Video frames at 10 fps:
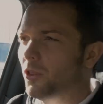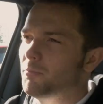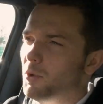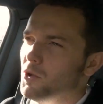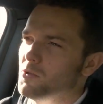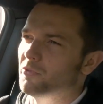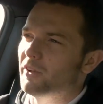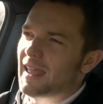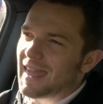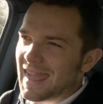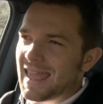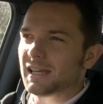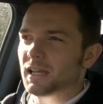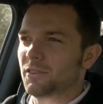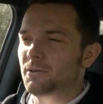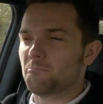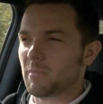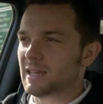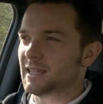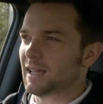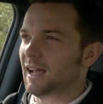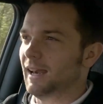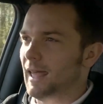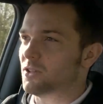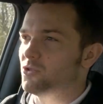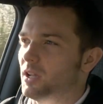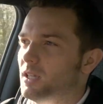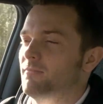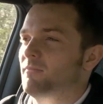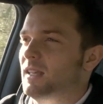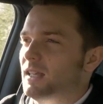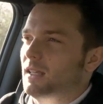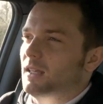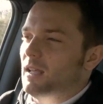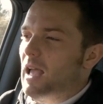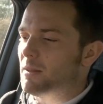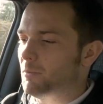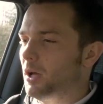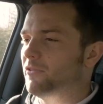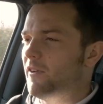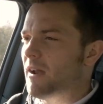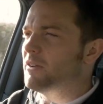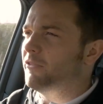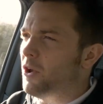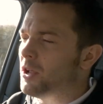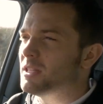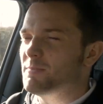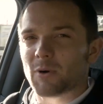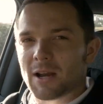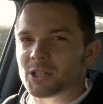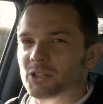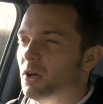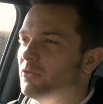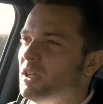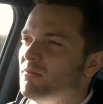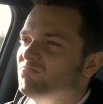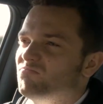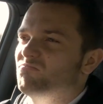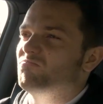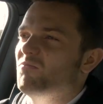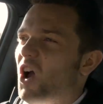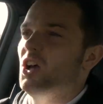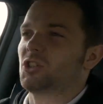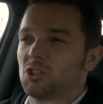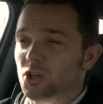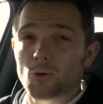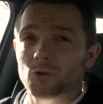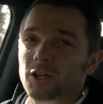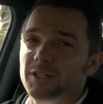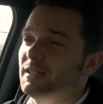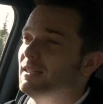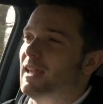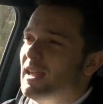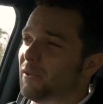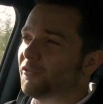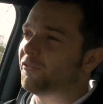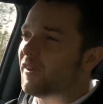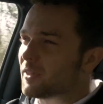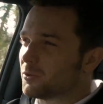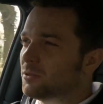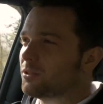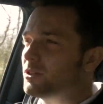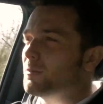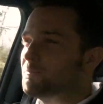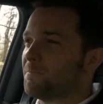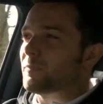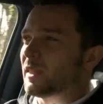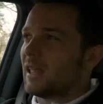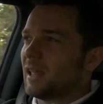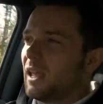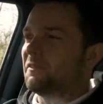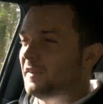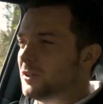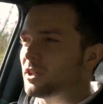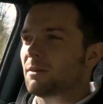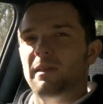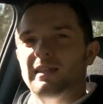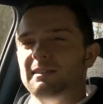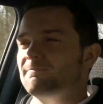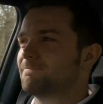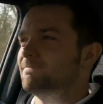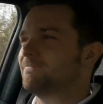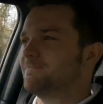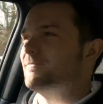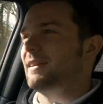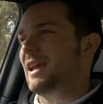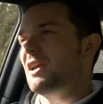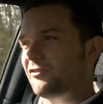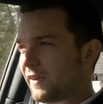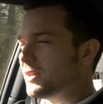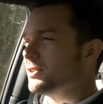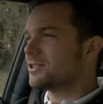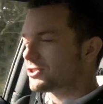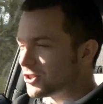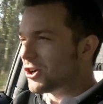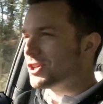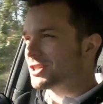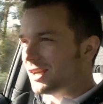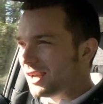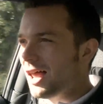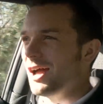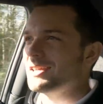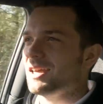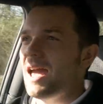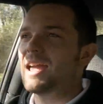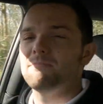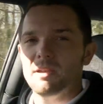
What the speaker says: on the move in the Mini Electric, and my very first impressions of it are so good. It feels like a Mini. It feels just like a